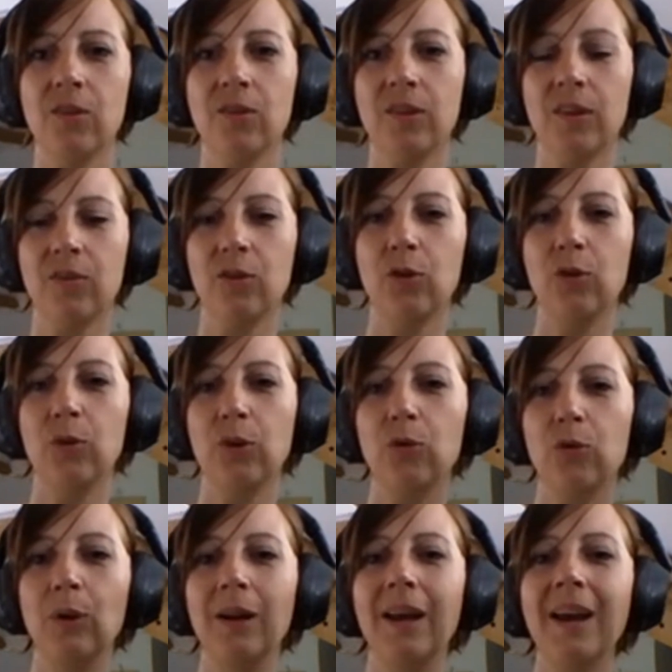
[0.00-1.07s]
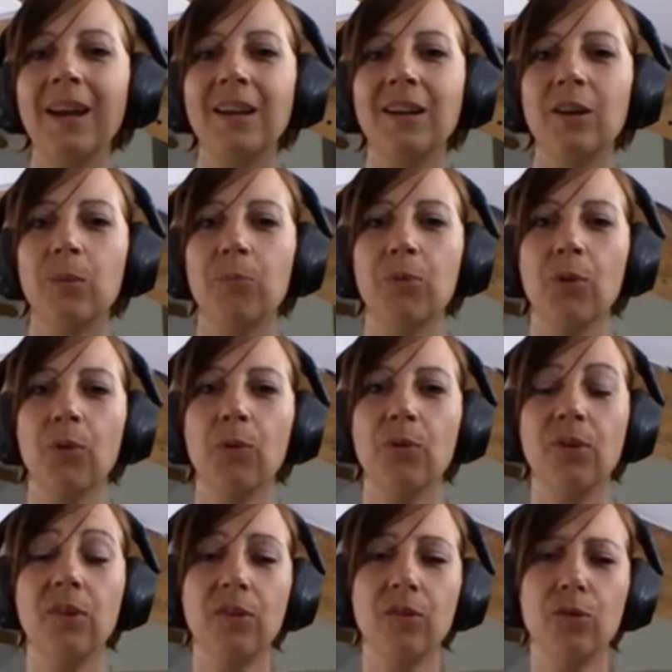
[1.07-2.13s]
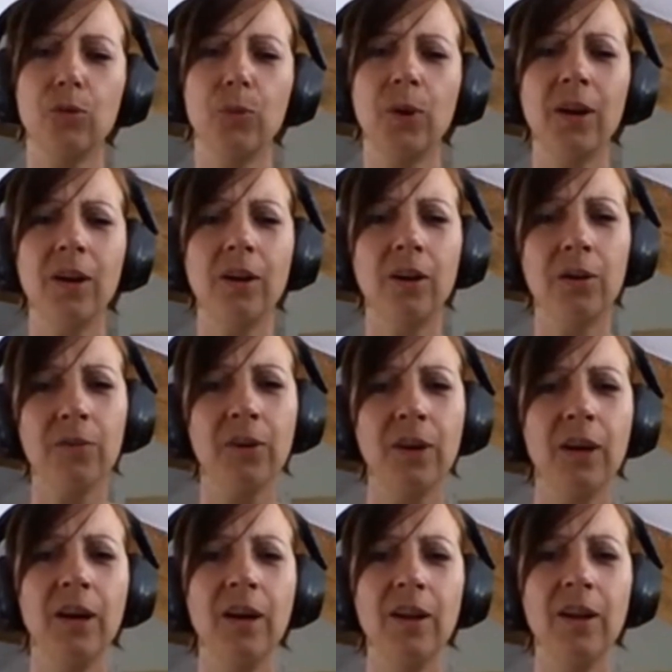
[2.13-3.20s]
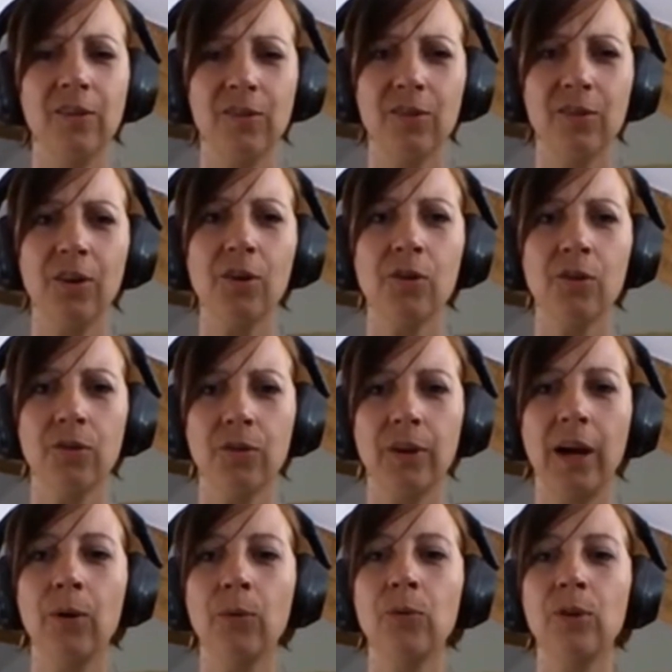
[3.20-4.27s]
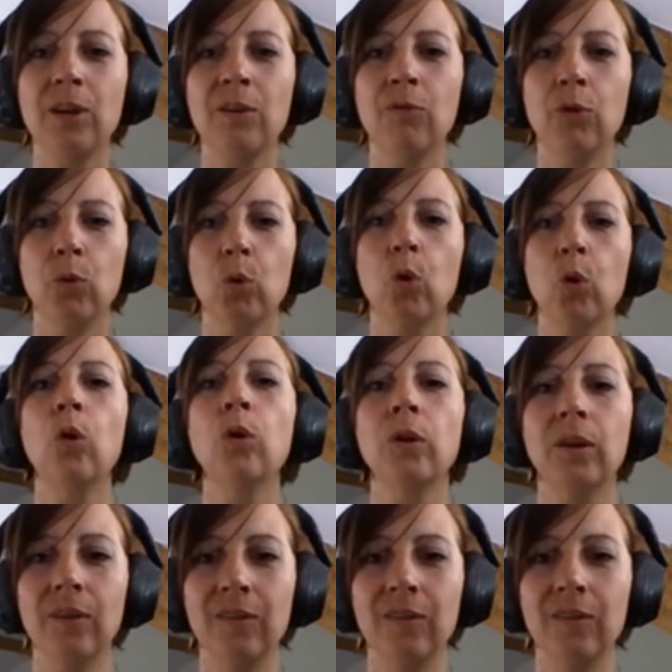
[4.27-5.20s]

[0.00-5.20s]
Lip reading: just executed too late in the process? And so we had a lot of discussions on how to even call